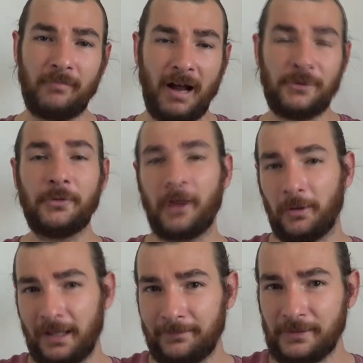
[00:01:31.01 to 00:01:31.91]
I knew they were
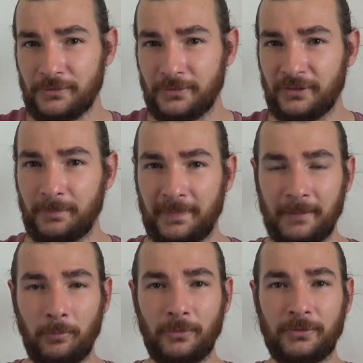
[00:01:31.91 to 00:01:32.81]
love interests, but
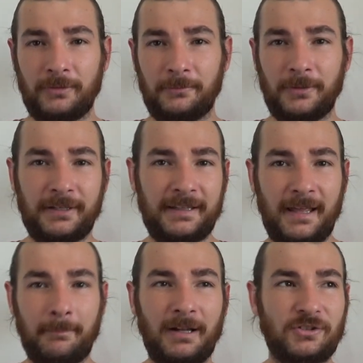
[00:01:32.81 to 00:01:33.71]
there wasn't really
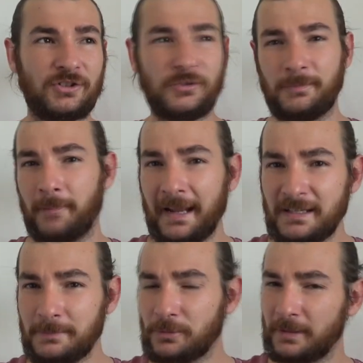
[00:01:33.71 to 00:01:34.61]
that much good
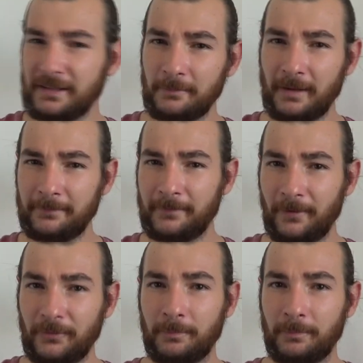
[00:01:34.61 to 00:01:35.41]
banter between them, I felt.